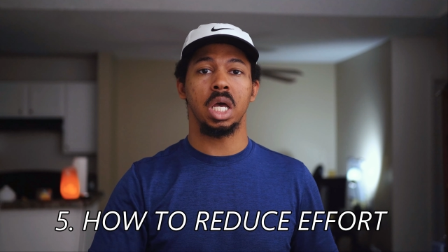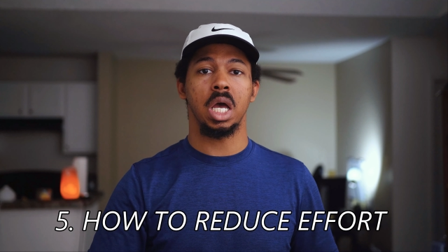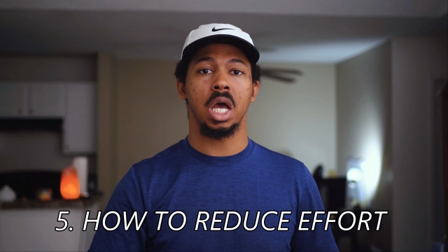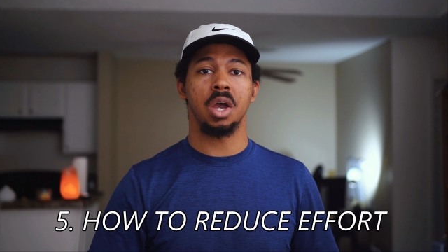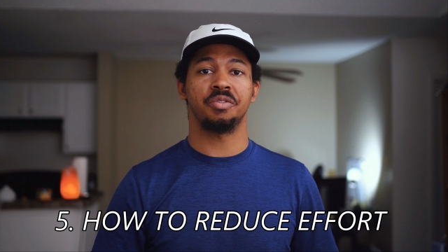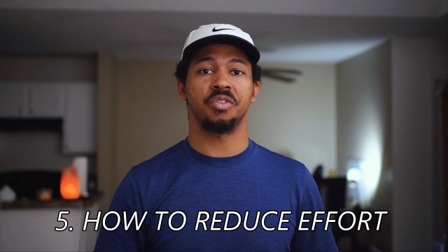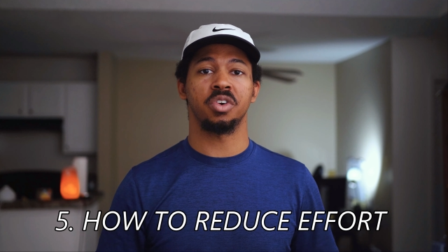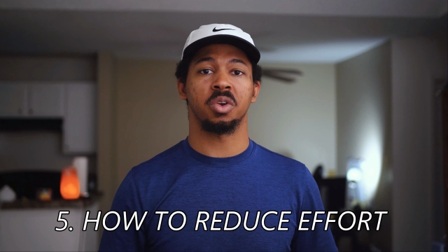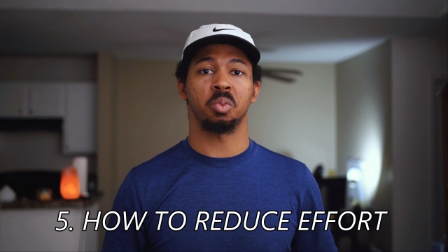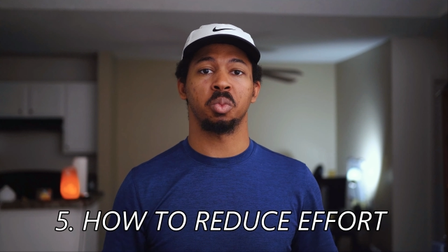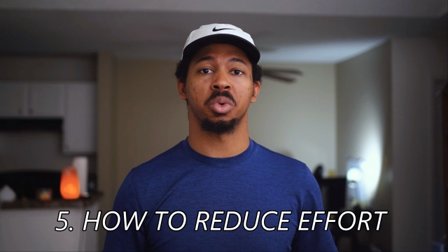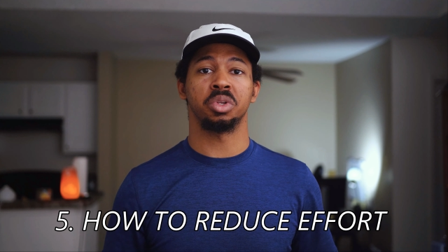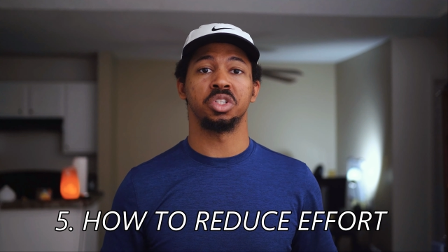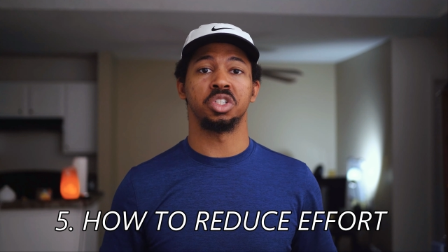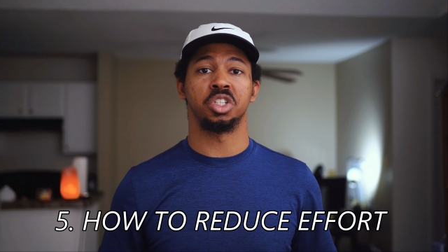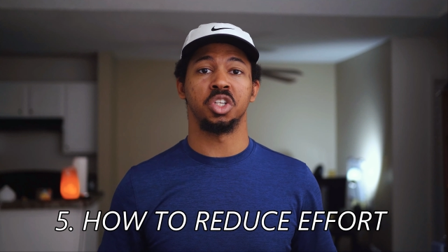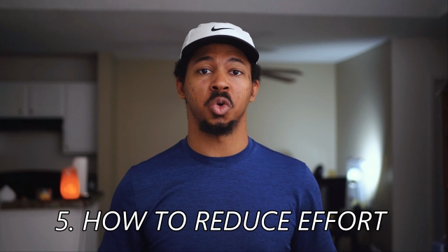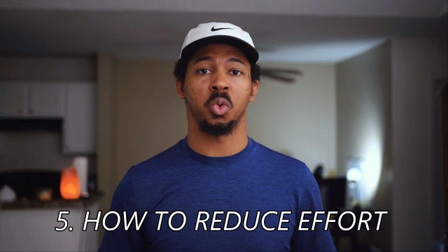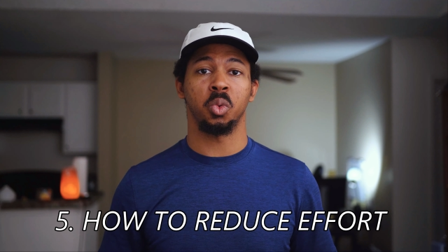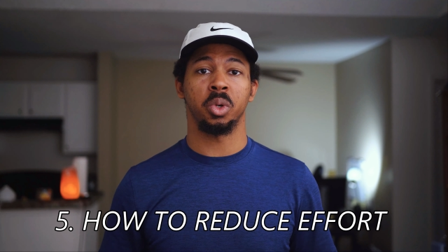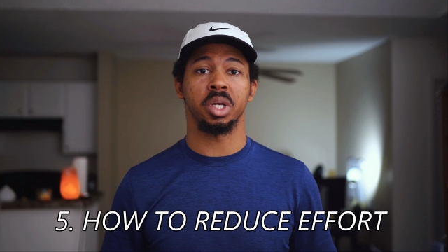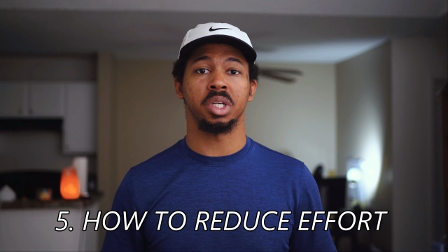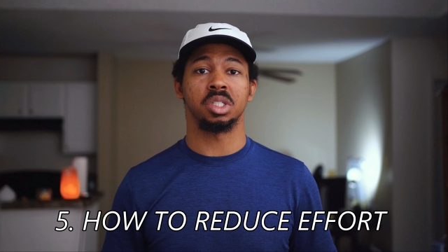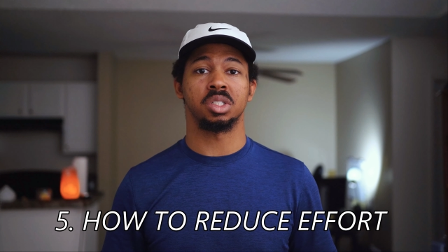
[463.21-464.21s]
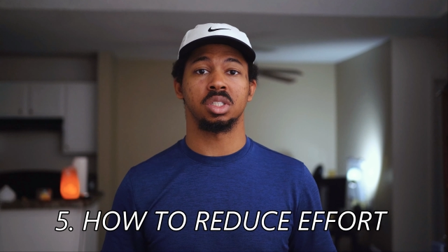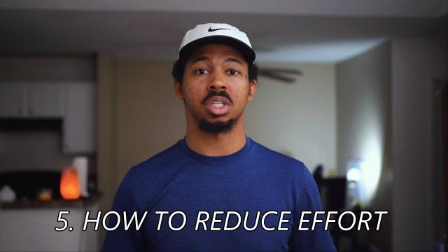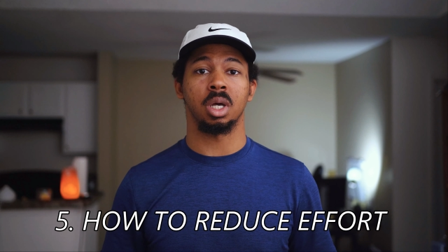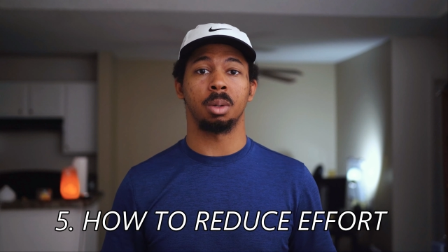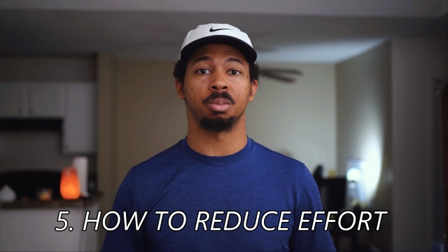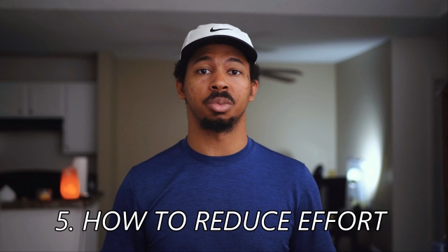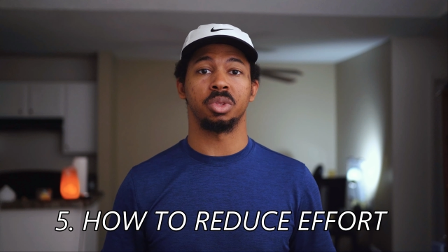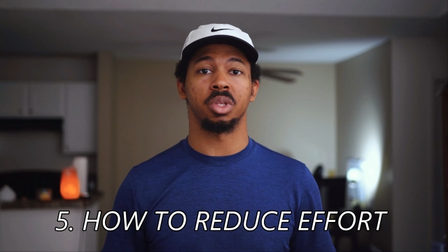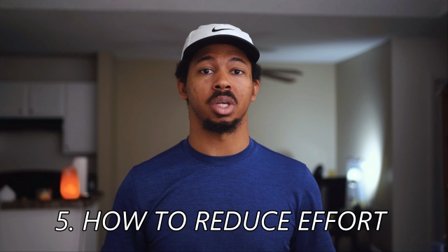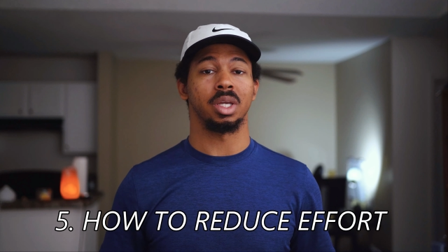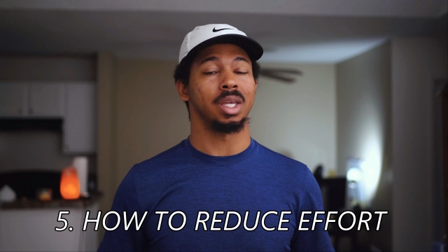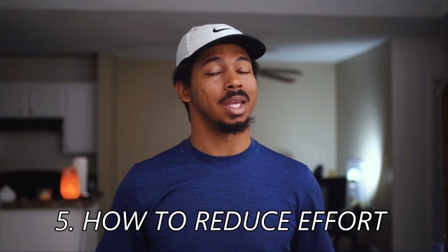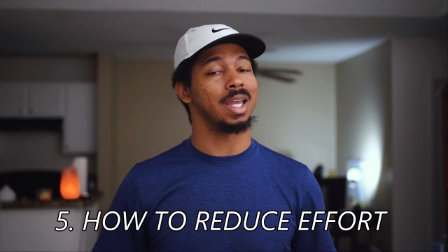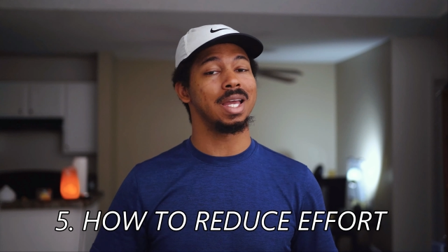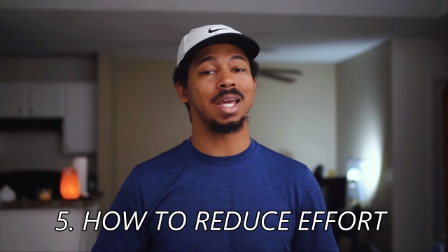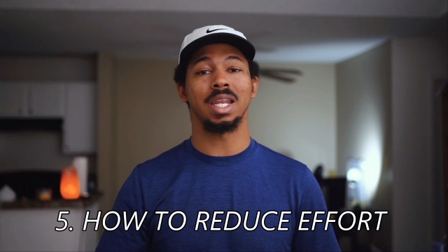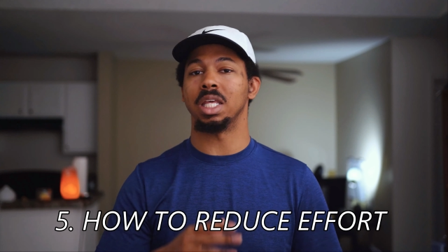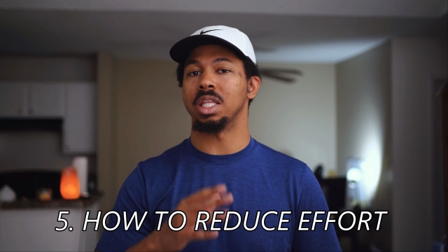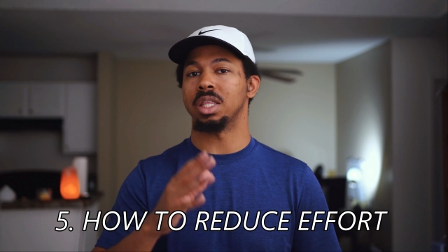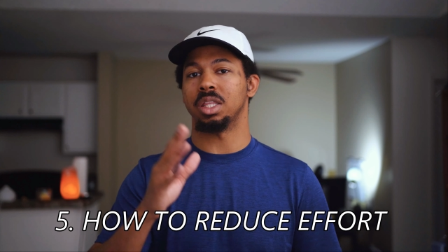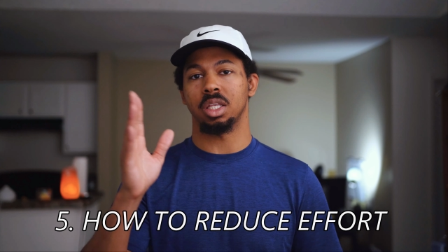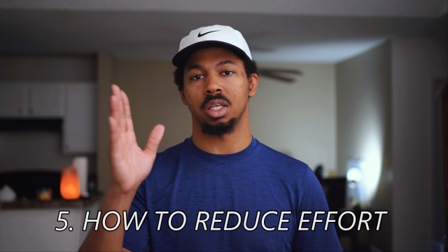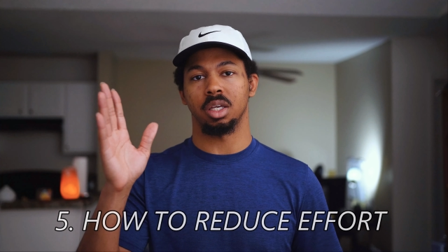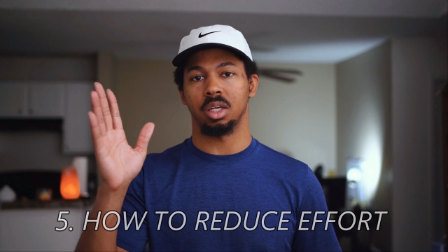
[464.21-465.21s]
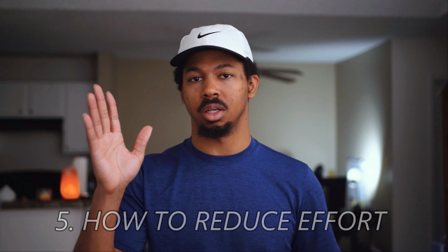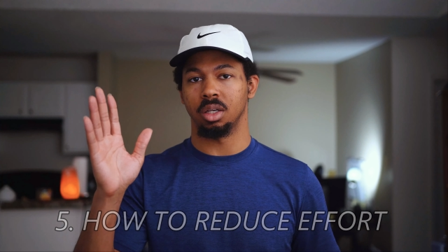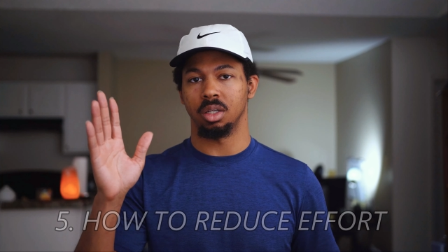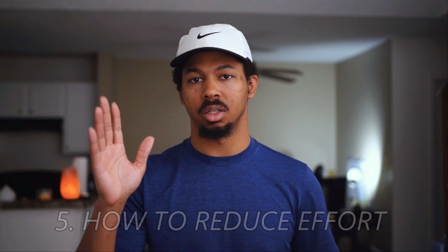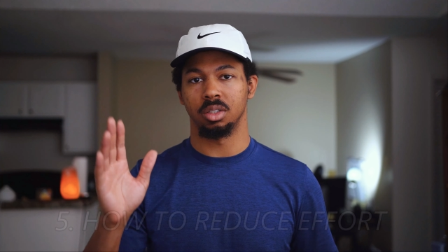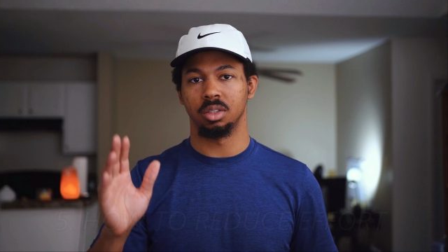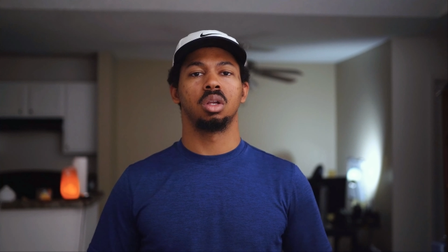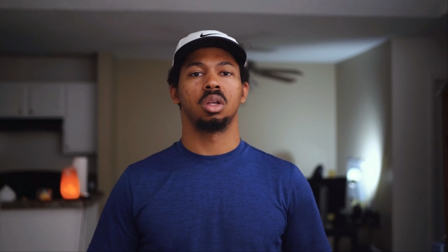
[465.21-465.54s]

effort when doing something, anything.